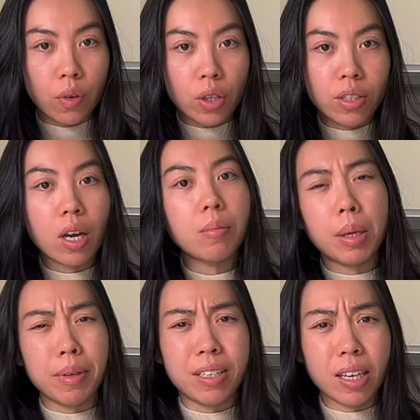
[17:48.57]
first time,
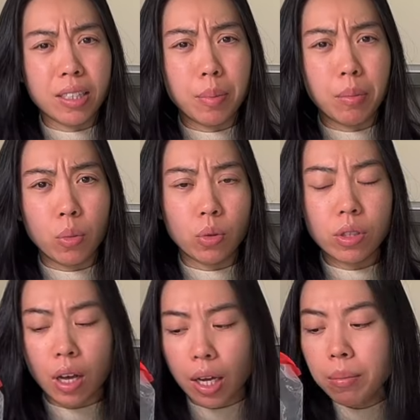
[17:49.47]
maybe it takes a bit more
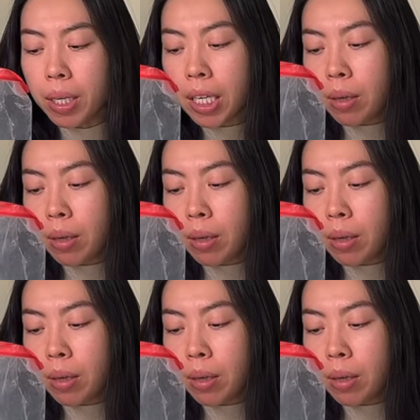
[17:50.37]
time,